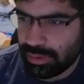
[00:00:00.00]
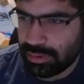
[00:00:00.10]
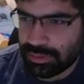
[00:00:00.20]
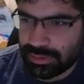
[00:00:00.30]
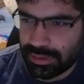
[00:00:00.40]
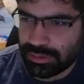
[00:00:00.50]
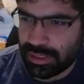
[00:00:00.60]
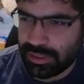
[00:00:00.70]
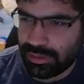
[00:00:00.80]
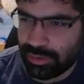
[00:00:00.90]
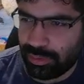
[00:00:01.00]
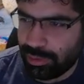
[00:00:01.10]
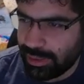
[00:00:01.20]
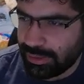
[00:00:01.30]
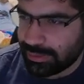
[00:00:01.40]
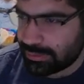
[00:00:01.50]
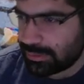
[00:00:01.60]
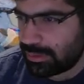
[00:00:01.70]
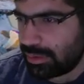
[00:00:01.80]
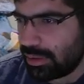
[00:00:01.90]
Chincha, and you're going?
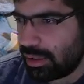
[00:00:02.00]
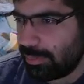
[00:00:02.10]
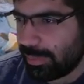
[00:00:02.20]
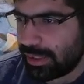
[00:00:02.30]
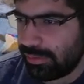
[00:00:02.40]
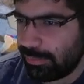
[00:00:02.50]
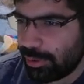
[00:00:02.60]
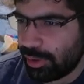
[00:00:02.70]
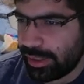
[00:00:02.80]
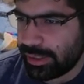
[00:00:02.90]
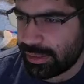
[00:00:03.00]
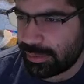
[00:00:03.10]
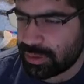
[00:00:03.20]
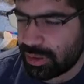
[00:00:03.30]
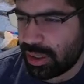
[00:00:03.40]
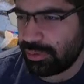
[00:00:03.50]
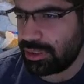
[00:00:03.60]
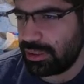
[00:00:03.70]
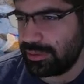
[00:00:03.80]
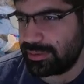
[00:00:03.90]
By the way, bro, any tips on how to
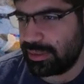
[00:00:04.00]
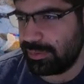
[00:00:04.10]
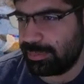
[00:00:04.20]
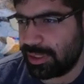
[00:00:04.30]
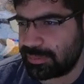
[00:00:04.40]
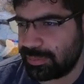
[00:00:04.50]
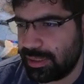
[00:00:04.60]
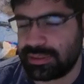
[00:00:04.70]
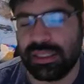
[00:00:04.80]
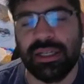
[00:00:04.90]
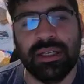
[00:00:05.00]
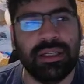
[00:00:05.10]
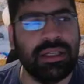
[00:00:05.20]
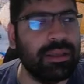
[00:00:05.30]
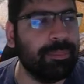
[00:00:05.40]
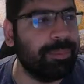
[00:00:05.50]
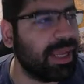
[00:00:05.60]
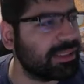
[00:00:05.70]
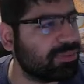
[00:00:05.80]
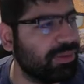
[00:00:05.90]
learn C++?
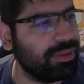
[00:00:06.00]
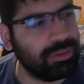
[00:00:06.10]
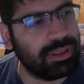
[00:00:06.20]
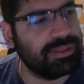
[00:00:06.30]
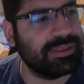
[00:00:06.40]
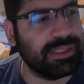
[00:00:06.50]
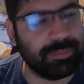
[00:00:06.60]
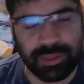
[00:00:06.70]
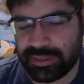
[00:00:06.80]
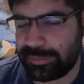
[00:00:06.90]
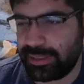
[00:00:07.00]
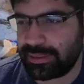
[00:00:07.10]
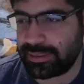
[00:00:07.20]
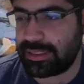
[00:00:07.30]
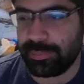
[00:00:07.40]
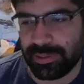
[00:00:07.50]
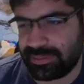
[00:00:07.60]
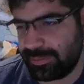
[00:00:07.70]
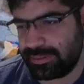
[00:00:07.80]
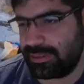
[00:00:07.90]
Best way to learn C++? C++
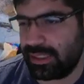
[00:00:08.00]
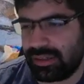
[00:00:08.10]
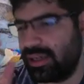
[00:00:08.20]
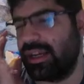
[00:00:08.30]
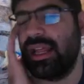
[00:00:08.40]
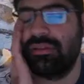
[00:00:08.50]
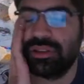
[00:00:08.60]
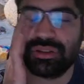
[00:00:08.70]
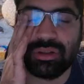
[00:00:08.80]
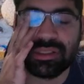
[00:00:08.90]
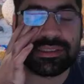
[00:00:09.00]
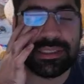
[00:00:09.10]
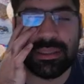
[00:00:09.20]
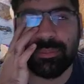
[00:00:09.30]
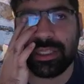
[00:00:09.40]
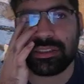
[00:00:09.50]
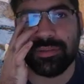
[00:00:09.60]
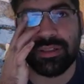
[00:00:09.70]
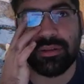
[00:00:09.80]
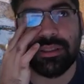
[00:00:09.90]
is a great language, honestly. Best
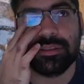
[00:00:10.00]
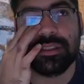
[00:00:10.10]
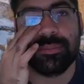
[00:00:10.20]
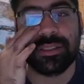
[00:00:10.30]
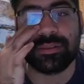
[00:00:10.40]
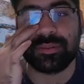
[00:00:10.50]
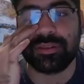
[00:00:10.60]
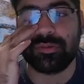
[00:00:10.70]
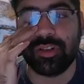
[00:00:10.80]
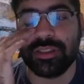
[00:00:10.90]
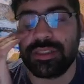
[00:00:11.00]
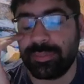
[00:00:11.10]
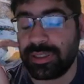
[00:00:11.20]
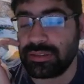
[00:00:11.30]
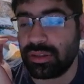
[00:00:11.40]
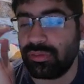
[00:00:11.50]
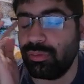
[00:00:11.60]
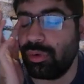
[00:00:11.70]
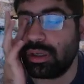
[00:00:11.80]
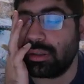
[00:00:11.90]
way to learn C++ first depends on
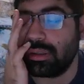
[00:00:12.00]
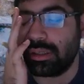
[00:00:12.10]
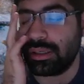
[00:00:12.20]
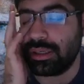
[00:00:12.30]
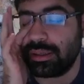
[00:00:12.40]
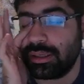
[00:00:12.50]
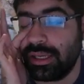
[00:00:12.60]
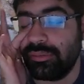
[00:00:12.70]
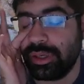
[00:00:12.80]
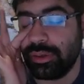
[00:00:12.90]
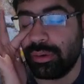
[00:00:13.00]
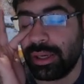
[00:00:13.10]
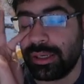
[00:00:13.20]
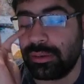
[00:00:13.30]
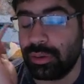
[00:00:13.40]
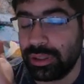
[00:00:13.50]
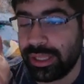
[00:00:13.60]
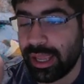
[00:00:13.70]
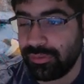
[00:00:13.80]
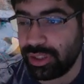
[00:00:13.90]
what level you are in coding.
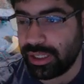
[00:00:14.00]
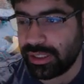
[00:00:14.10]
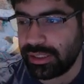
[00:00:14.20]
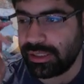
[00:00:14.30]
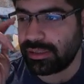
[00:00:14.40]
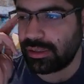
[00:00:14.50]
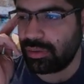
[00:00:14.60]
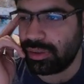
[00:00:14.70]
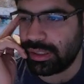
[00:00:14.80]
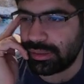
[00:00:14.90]
Have you done any other coding?